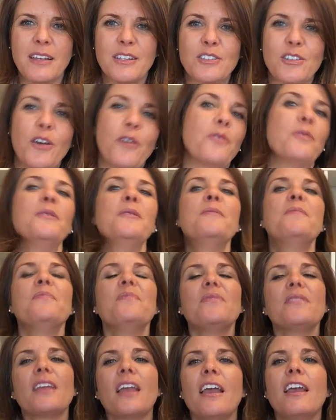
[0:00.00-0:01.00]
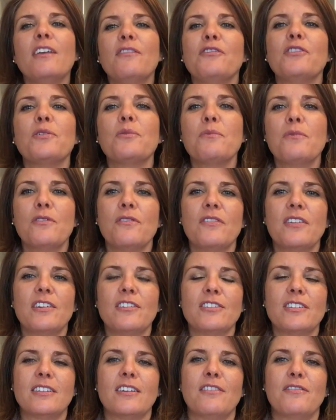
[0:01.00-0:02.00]
So if you're moving
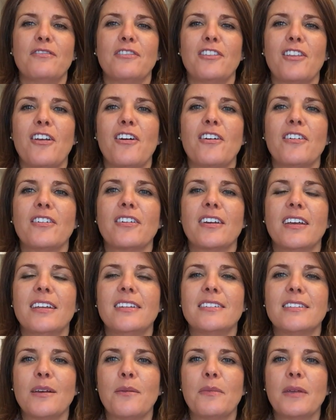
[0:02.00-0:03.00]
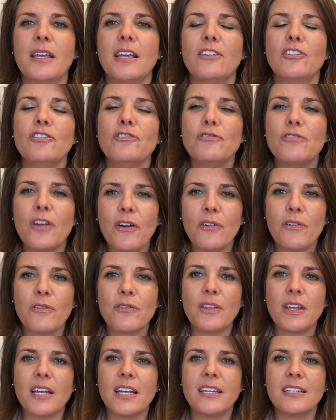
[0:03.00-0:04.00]
yourself along in something and you
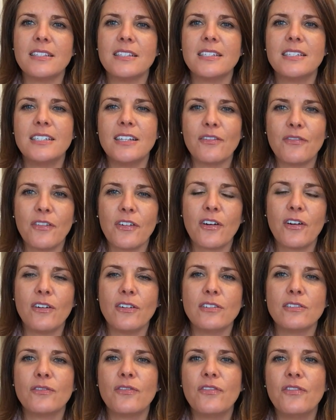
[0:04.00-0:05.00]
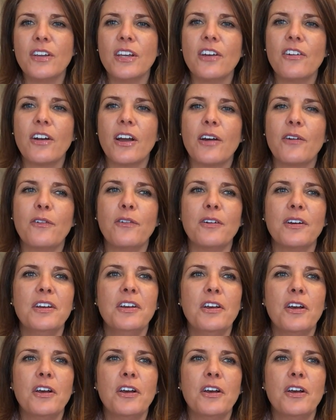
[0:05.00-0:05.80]
know that it's difficult, figure out